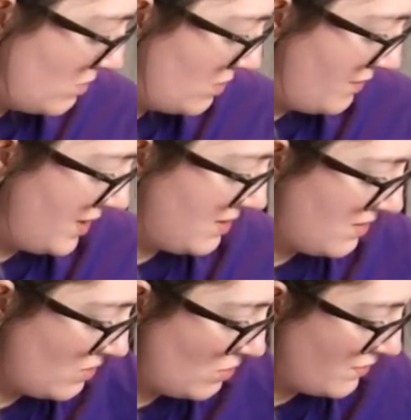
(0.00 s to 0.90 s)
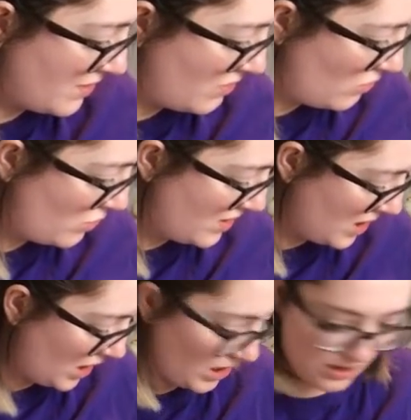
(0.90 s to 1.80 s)
All of these are sort of
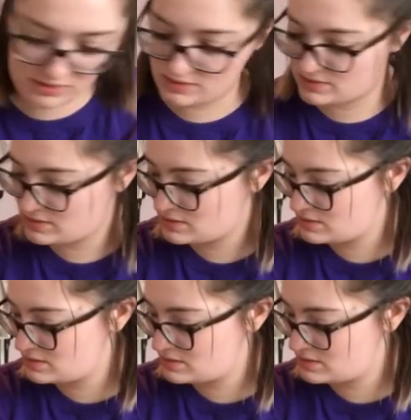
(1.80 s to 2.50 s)
assorted things.